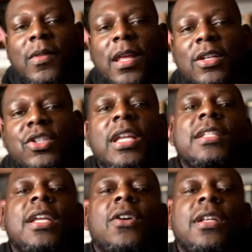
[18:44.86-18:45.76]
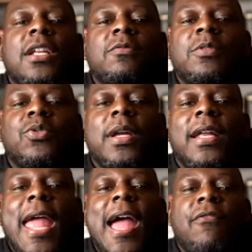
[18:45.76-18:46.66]
she could tell the difference
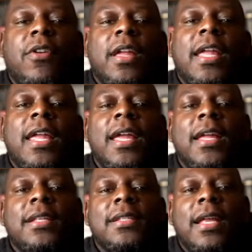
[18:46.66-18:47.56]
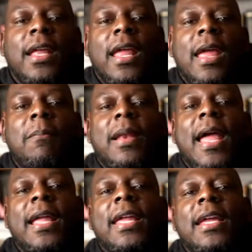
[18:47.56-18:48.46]
between African kids and
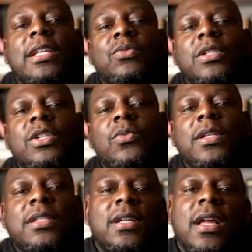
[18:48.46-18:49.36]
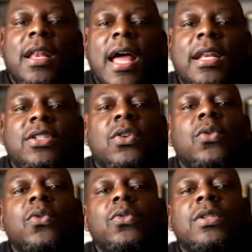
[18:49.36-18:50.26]
Black kids when she went to a lot of
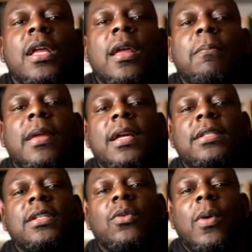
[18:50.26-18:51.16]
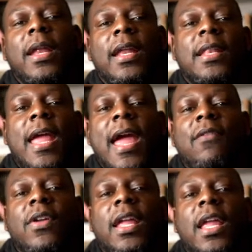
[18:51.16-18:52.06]
schools, because of the way that the
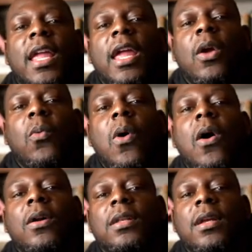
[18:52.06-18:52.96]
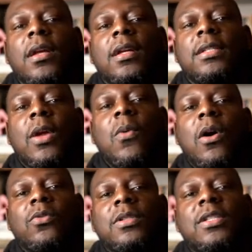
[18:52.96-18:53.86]
African kid walked, because they
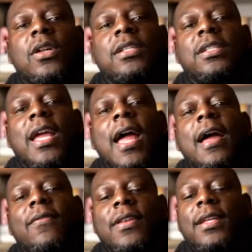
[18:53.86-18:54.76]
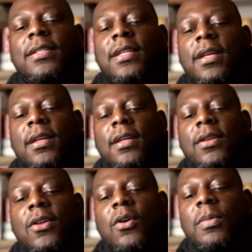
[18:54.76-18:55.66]
walked with such confidence,
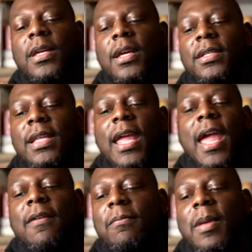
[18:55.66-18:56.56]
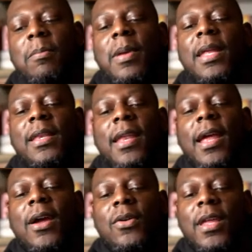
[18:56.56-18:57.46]
because they hadn't been beaten
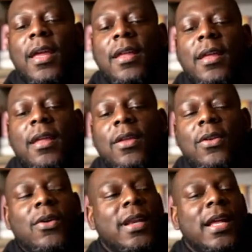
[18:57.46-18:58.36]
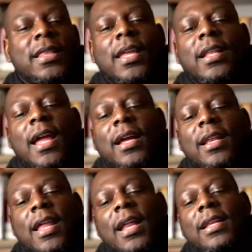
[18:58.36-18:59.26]
down yet. And I think, like, a
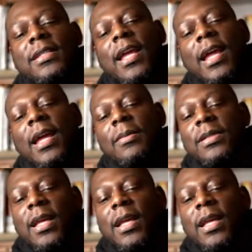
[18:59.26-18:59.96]
lot of times,